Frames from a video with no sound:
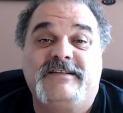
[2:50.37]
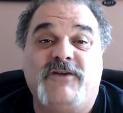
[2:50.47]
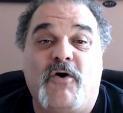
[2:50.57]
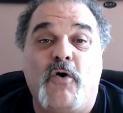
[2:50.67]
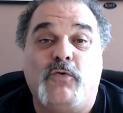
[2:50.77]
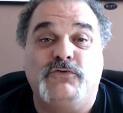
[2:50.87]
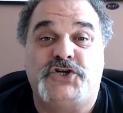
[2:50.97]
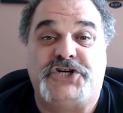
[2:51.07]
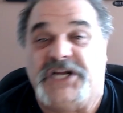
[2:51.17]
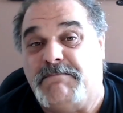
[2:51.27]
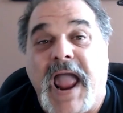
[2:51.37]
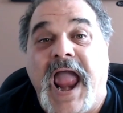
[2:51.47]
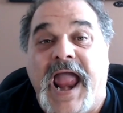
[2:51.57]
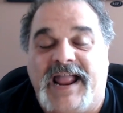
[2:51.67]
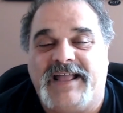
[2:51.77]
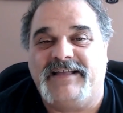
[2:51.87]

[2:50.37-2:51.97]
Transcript: whole shebang.